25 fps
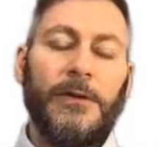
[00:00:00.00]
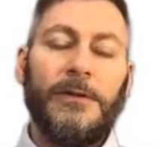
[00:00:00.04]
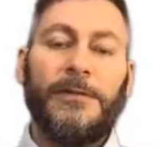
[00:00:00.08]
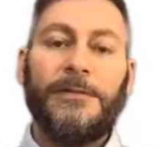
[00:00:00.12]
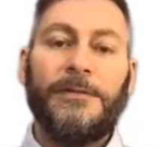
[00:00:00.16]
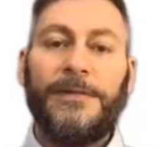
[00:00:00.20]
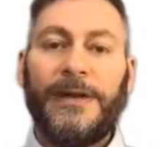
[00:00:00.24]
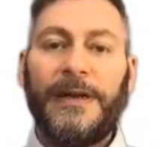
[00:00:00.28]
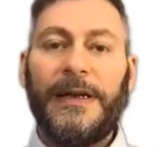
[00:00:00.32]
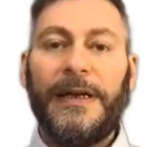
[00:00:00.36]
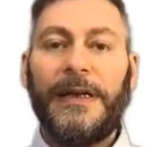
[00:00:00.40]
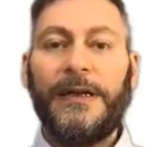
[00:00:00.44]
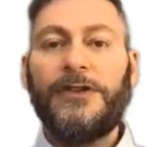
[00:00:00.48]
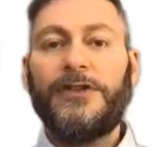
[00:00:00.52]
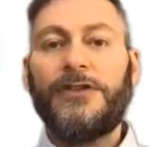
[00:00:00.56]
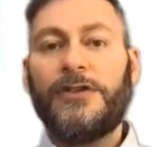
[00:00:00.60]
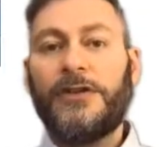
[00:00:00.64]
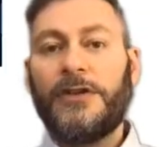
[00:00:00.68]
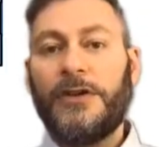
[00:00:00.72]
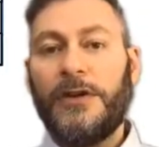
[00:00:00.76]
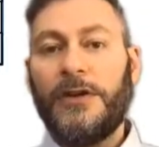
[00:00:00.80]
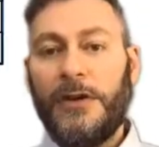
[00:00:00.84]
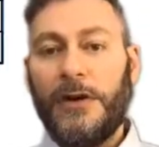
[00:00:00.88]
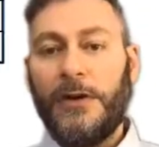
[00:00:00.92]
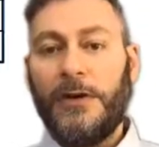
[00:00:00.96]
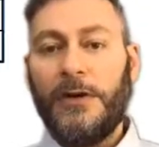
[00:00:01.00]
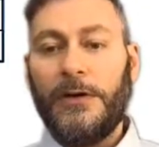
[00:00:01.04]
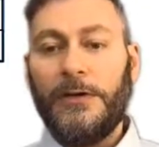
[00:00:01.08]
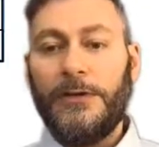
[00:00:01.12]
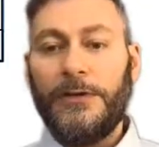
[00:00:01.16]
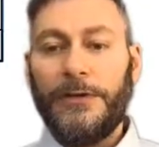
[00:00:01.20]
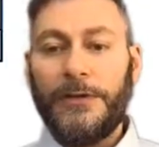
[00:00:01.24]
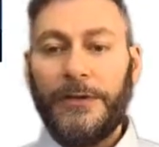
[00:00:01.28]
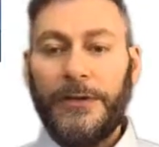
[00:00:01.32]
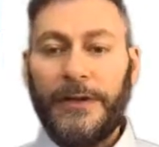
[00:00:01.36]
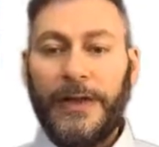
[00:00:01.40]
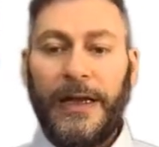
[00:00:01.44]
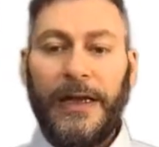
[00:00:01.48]
will finish
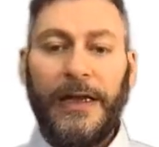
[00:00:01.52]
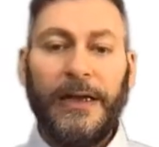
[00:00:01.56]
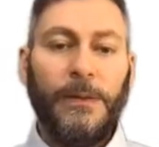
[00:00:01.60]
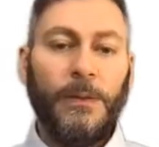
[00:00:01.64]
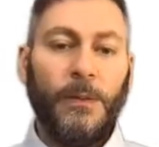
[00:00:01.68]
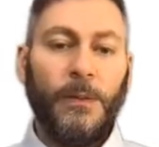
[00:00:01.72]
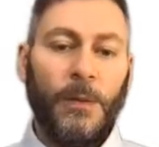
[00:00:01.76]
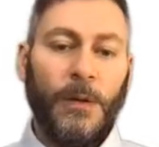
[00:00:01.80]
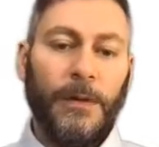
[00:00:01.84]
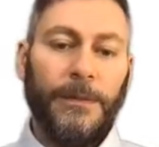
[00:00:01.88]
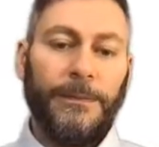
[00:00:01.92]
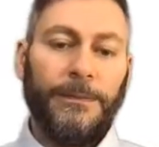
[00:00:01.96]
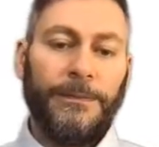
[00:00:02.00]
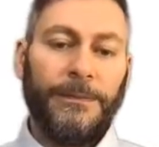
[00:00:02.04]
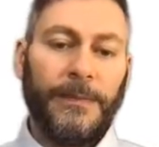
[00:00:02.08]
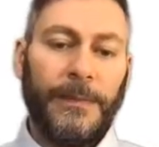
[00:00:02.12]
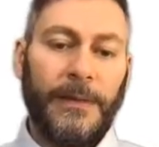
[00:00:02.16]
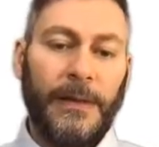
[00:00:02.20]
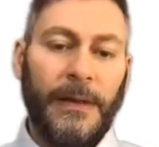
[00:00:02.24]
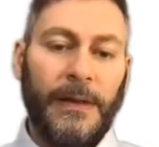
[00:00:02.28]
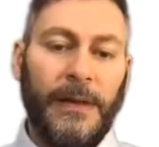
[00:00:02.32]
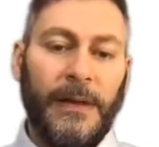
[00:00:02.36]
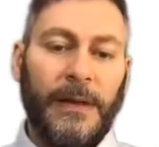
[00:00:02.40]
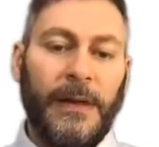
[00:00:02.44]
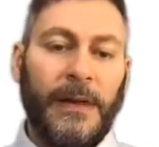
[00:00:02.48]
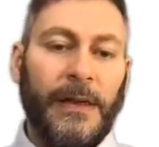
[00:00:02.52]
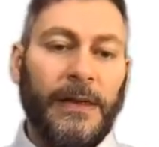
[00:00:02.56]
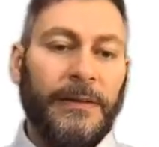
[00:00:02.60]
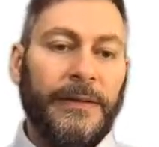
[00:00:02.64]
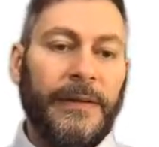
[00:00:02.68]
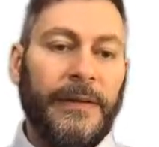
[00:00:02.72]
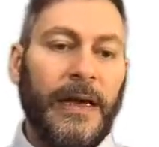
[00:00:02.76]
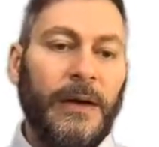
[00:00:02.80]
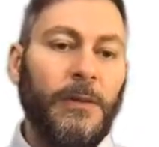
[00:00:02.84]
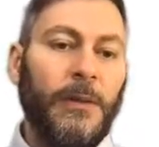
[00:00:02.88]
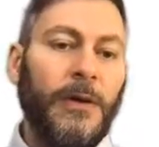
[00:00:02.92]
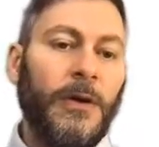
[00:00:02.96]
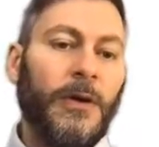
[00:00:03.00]
on day 1.
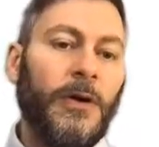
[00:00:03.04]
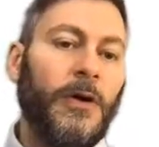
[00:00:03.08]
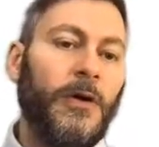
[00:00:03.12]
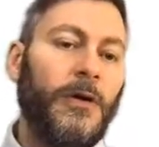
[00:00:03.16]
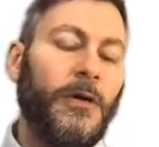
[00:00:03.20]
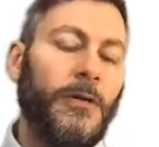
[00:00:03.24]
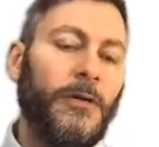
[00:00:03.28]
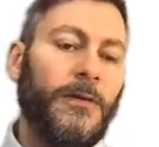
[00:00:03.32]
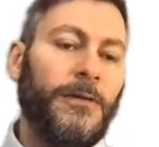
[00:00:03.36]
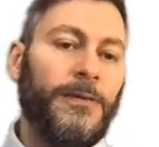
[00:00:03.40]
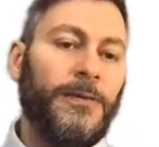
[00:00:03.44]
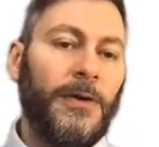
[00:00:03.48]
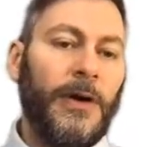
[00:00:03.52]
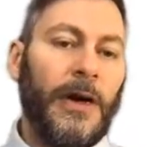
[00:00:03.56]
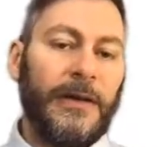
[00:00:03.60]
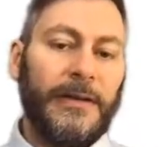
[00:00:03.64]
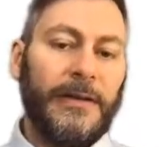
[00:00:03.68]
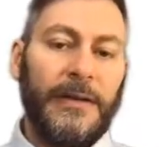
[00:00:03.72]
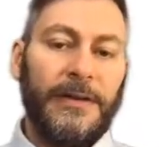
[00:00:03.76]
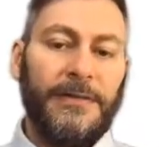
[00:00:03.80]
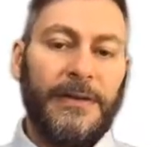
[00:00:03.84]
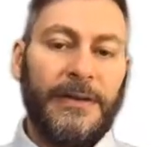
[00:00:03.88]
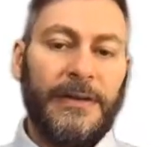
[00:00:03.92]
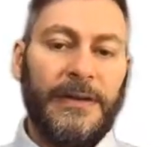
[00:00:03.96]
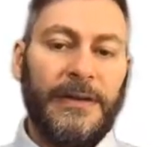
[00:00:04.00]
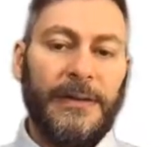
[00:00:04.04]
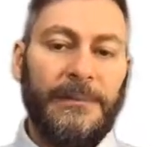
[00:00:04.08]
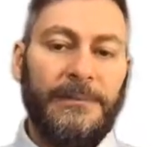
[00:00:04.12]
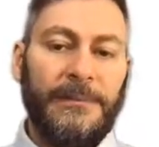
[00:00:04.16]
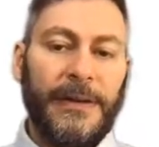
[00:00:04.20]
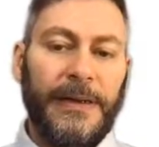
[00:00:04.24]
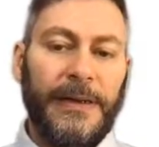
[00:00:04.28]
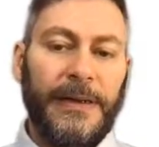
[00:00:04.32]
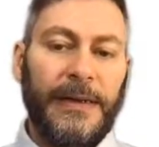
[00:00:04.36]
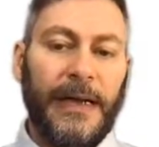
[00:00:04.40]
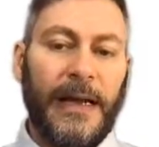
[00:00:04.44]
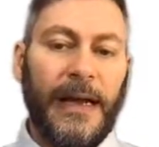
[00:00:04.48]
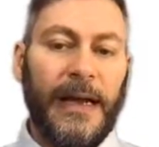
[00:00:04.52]
Then we go for activity
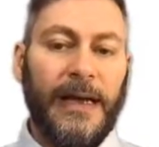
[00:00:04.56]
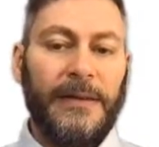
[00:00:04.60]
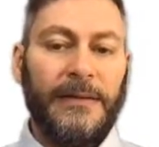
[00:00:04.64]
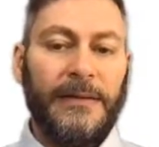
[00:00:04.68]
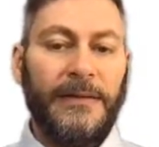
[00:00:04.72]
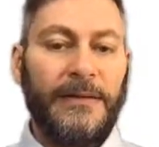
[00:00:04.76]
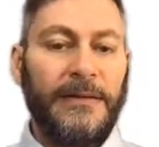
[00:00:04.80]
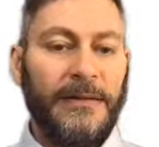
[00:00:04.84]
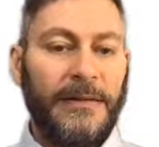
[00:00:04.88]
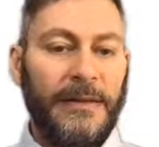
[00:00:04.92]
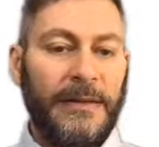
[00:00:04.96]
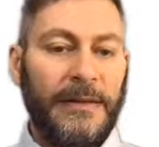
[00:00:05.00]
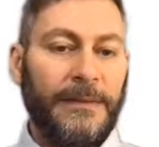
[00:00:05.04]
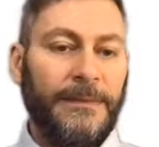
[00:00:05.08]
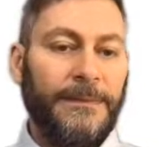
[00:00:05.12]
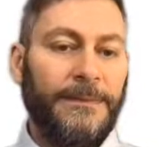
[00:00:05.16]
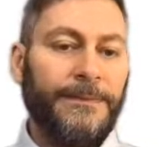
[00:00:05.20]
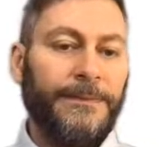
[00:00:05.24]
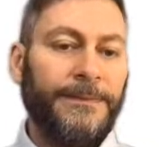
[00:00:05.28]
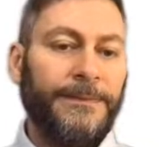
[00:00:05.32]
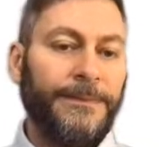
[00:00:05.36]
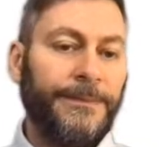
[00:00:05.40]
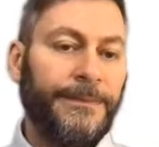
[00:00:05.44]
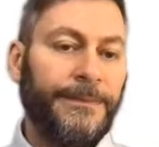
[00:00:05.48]
B and C.